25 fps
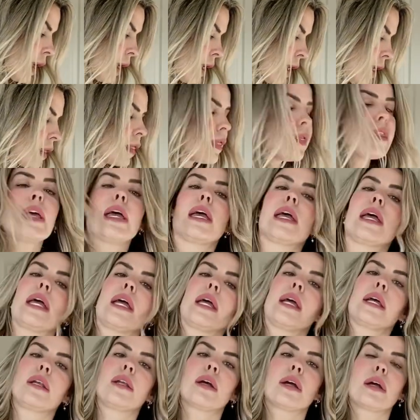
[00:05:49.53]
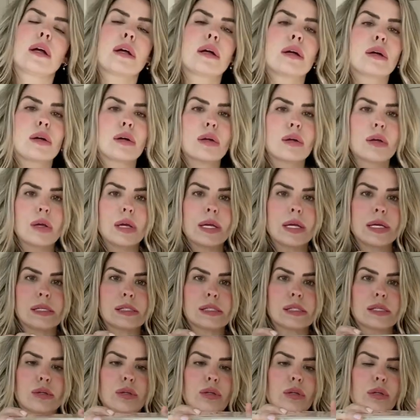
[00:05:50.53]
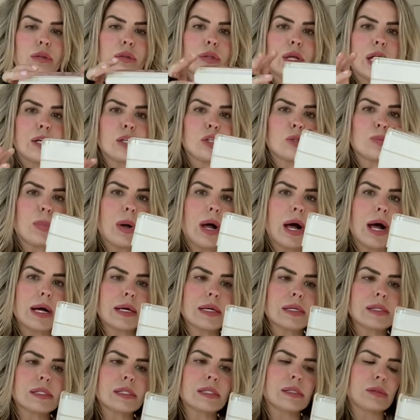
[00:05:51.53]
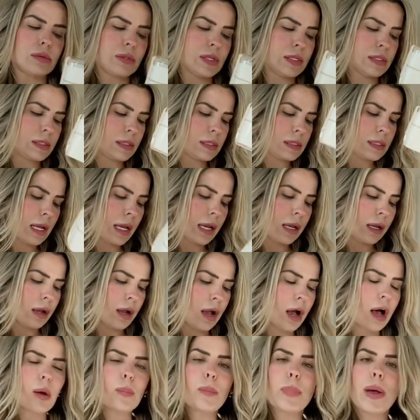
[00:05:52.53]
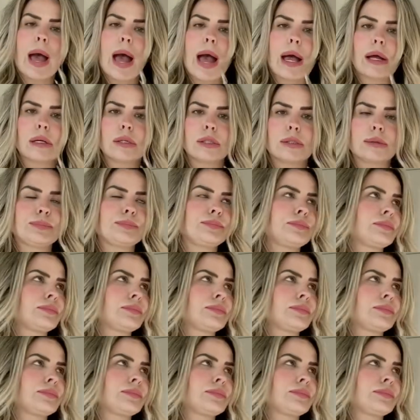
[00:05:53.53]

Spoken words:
And then his little lunchbox, this is like, I'll pack,